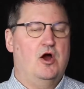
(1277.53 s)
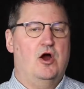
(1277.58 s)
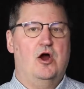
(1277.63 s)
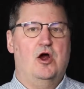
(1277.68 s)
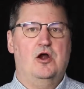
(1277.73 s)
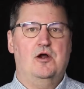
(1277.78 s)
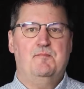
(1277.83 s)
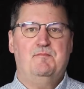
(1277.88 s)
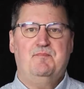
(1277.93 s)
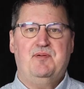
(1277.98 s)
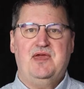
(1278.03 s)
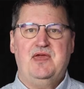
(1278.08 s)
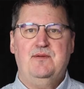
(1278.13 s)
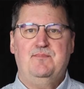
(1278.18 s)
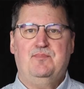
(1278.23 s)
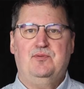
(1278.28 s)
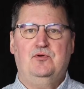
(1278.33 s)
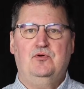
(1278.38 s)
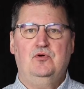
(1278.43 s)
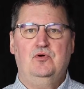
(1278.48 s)
are
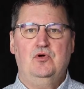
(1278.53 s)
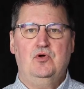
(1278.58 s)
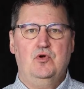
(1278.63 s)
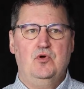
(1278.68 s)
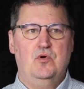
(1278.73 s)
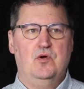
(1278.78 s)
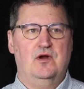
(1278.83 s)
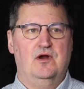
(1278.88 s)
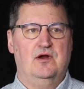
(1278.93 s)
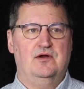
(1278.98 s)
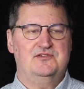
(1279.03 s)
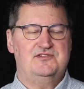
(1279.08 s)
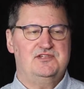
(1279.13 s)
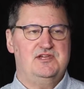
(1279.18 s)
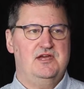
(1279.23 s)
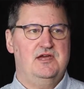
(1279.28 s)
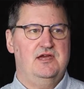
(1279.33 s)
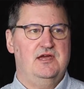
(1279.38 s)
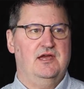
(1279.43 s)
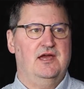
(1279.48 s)
people who are
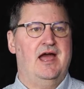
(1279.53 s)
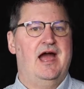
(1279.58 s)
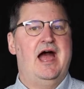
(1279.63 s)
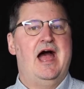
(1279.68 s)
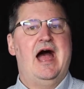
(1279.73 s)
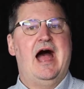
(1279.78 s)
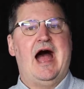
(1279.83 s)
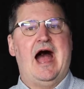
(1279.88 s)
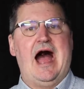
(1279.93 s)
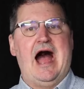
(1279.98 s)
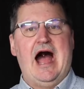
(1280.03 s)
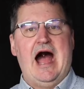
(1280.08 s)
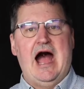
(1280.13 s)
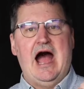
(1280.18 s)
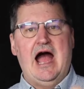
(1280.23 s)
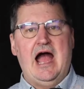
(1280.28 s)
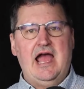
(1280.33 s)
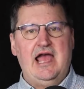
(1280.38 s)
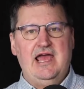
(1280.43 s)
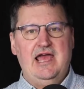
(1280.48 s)
saying,
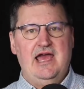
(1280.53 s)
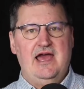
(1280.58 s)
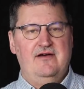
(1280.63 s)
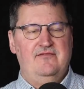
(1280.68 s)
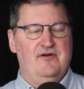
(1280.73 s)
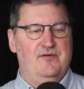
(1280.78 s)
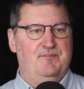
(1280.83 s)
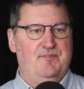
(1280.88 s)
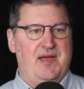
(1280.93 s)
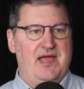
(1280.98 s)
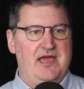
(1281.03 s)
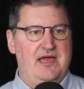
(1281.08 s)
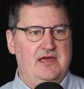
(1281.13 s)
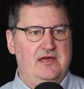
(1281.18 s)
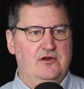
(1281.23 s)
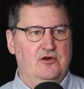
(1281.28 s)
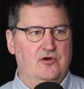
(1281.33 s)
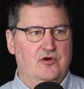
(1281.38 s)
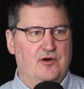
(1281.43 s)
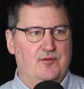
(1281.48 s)
I have a
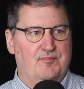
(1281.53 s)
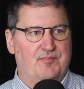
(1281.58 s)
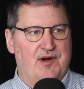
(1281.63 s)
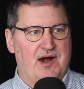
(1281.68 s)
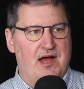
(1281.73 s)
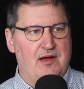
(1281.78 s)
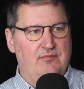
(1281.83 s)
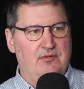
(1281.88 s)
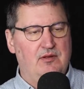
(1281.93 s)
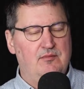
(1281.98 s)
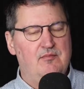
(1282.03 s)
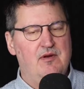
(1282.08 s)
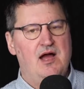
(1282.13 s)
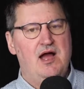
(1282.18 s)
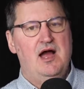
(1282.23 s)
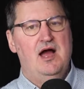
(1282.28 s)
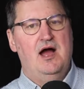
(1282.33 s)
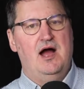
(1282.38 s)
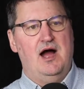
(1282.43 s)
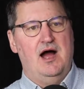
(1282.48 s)
pain or a problem,
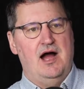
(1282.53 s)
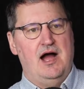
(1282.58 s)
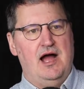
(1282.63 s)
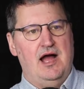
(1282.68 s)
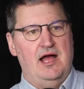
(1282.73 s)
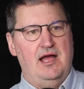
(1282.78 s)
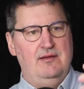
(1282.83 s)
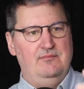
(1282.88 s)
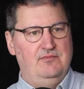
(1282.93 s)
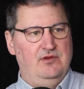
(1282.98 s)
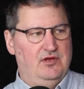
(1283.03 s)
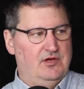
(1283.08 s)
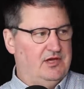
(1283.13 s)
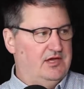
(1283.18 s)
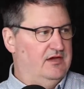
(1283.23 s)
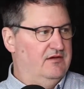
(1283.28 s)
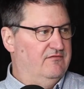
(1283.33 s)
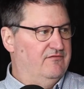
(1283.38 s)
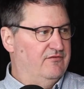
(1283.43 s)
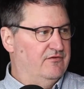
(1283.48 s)
I'm
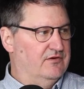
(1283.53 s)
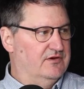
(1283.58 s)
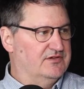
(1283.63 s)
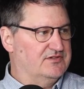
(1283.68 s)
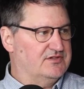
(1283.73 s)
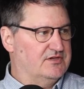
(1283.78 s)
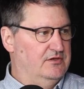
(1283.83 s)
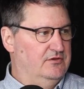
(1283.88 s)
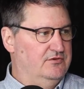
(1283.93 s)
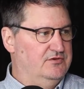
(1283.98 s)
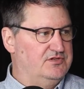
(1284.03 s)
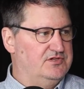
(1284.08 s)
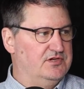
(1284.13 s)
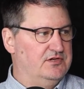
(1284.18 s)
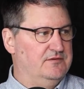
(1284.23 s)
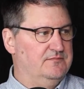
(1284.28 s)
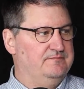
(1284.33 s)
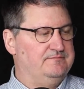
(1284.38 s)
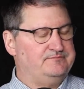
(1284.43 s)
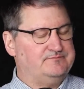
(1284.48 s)
looking for a
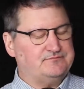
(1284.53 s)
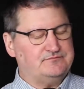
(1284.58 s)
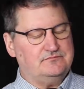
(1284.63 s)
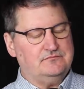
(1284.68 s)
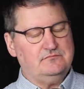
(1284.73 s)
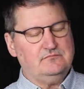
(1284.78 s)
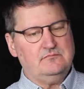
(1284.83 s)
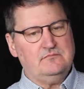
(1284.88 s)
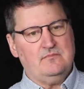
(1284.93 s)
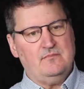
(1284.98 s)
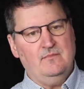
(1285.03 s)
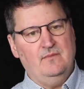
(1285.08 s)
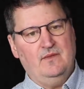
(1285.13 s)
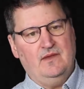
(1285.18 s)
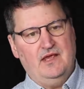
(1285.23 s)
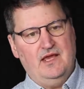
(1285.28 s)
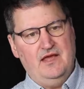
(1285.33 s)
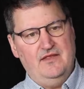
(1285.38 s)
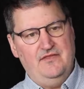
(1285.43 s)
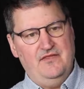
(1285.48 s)
solution.
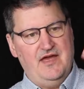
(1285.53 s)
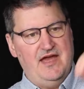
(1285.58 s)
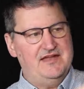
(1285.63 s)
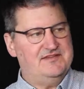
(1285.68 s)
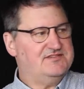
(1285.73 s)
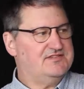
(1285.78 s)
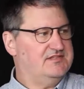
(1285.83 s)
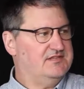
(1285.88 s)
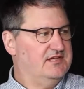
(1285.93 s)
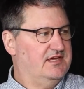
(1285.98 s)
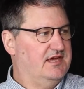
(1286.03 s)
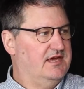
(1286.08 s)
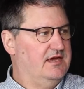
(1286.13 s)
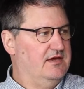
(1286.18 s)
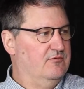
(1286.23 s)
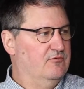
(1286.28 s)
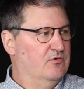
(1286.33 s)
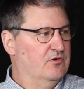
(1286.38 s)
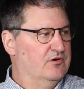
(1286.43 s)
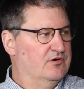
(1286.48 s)
And that's the
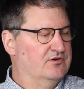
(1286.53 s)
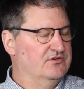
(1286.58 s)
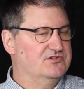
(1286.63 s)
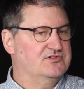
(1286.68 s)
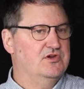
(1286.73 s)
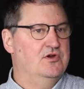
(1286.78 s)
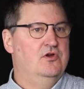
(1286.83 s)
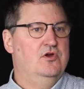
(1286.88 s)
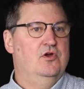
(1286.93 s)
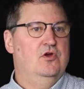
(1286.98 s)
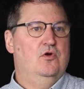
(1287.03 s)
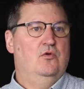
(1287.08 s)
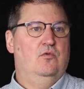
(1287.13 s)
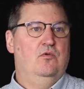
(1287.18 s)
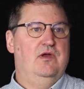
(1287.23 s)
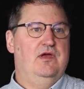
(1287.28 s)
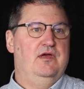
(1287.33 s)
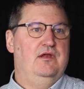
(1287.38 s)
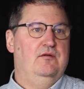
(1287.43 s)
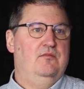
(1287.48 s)
key words.
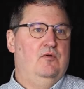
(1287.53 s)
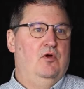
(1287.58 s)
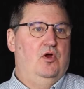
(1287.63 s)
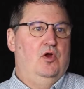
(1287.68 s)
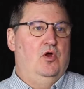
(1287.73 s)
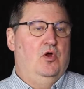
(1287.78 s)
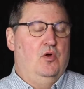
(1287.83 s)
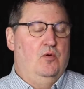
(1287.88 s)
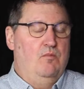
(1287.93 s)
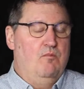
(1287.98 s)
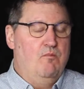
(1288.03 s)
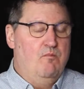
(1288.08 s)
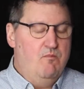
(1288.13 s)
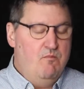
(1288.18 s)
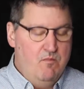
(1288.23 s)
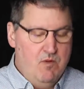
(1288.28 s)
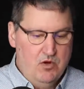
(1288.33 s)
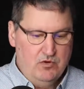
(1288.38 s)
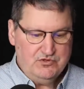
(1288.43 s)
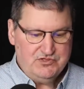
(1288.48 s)
When
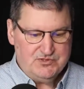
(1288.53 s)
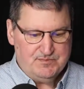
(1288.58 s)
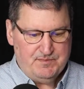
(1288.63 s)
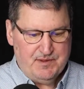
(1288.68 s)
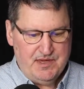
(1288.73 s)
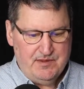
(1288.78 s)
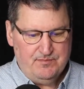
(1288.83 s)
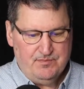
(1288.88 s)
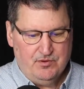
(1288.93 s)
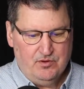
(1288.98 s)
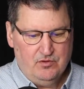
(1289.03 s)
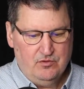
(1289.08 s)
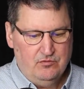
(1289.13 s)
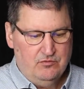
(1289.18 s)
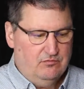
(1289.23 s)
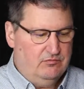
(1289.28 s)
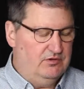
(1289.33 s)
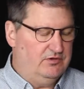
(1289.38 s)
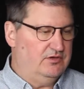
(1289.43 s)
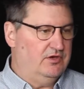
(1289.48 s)
most
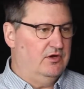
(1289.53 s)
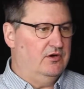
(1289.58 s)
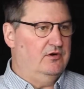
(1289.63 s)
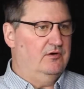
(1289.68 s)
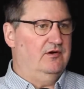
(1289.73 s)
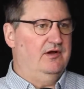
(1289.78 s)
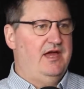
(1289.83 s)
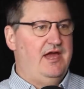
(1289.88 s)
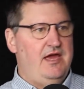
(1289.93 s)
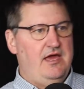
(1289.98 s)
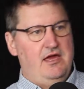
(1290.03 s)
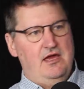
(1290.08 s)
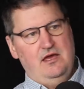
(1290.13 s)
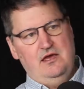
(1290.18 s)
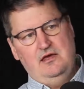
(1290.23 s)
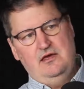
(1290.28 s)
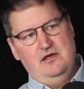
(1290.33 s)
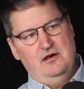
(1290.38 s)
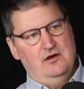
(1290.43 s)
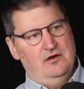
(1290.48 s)
people will go,
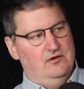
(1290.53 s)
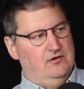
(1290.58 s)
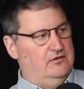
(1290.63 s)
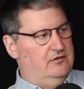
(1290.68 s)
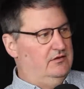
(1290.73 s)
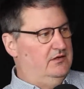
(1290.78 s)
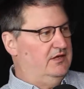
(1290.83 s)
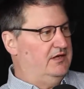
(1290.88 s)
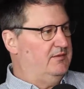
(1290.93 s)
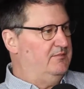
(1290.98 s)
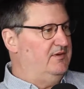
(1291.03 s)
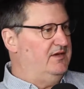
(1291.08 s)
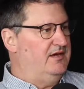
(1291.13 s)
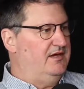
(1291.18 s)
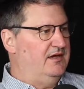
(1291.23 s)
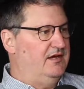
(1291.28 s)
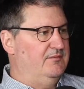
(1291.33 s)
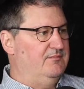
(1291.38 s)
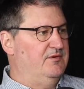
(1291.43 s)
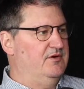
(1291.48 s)
hey, look at
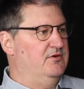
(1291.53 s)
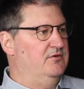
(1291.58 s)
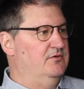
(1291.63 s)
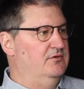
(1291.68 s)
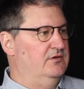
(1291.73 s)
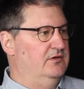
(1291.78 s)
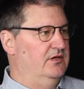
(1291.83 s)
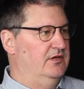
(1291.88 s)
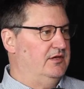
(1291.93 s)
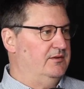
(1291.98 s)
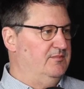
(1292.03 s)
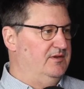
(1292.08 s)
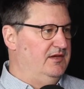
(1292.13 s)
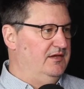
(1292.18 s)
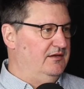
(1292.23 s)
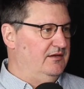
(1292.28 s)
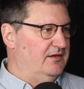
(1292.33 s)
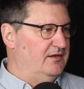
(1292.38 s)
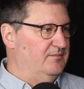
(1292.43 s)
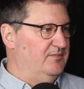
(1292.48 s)
me, I'm cool, look at
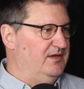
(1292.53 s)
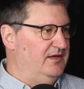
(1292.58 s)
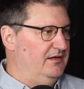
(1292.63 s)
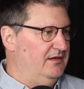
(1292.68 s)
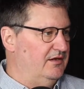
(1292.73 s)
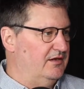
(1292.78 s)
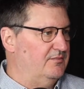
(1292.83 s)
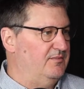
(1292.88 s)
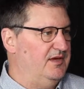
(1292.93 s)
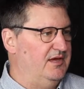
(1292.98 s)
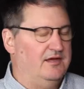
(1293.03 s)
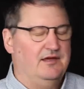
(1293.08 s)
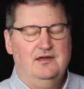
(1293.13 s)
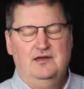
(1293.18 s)
me, look at me, look at me.